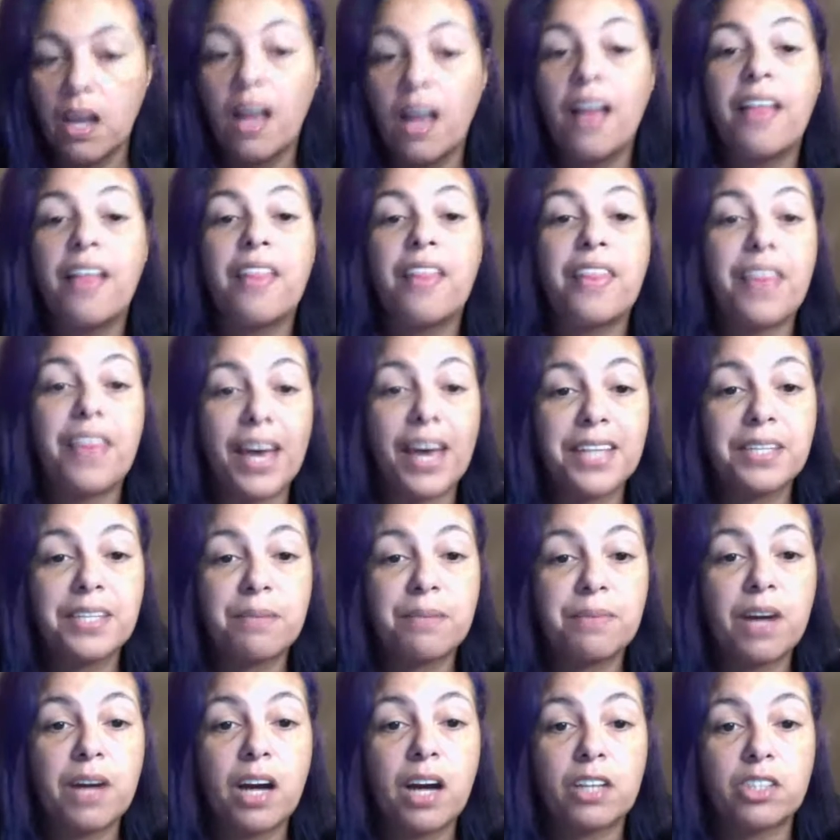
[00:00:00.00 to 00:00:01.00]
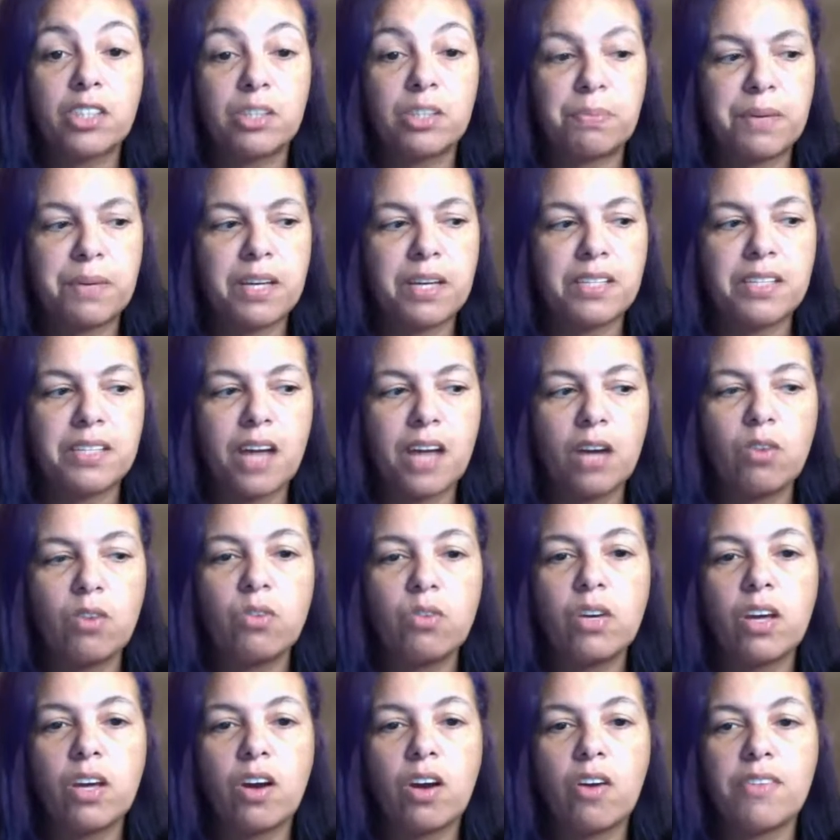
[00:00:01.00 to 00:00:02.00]
That's obnoxious, because not
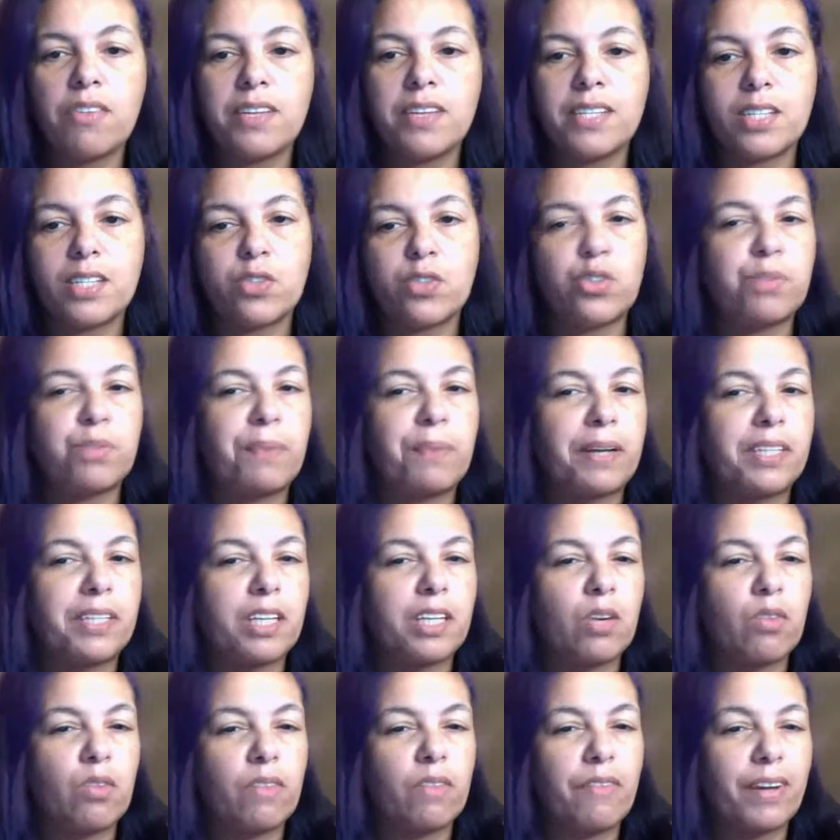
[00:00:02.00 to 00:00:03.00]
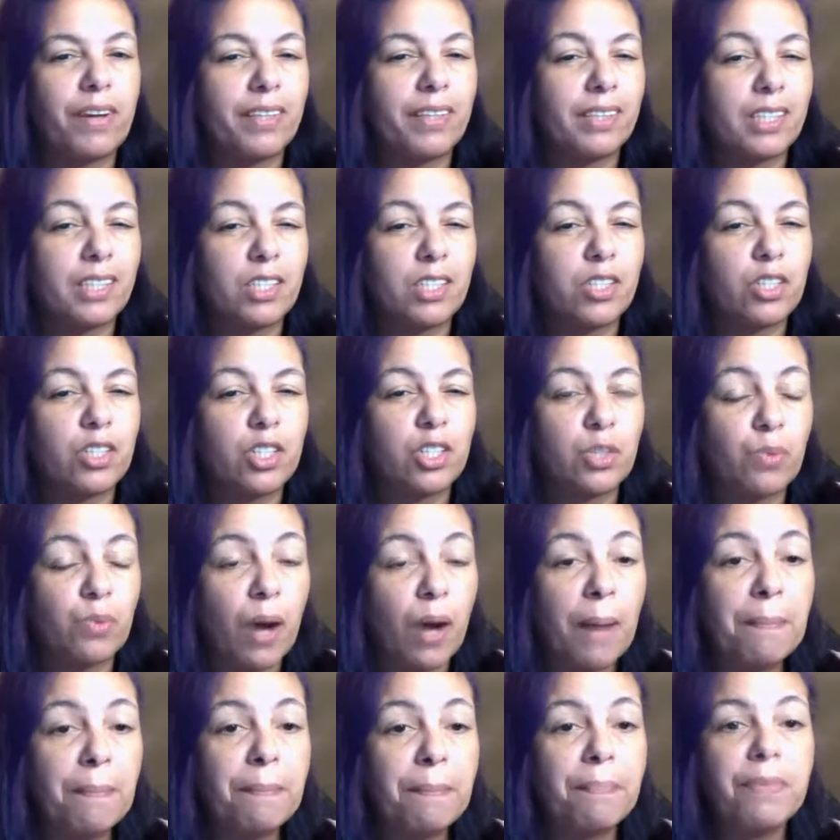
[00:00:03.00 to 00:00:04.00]
only are they disrespecting you in the fact that they stood you
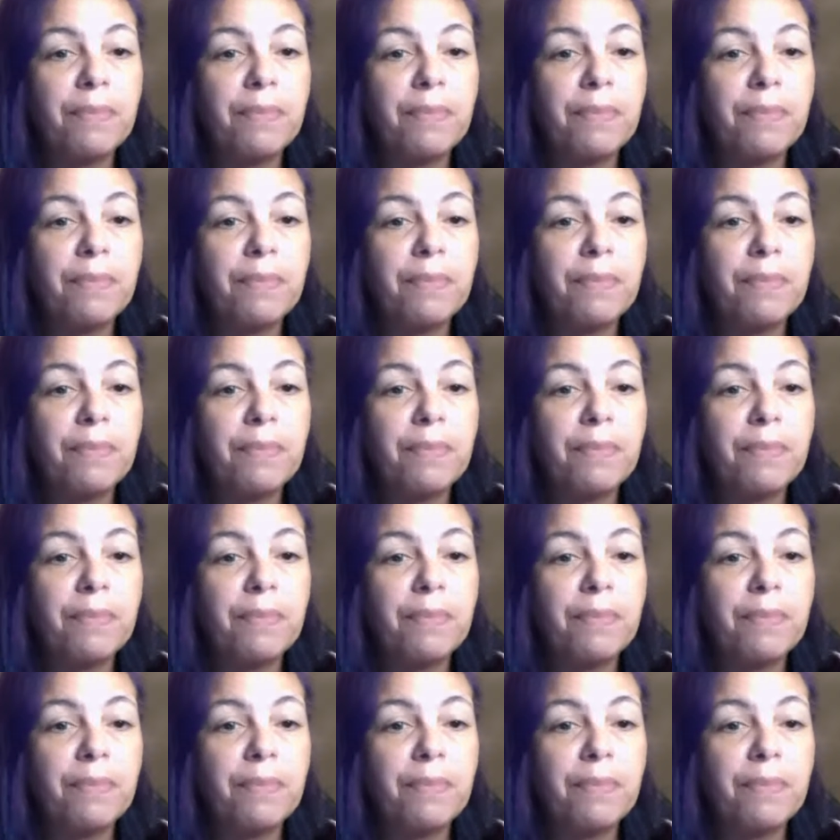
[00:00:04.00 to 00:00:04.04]
up,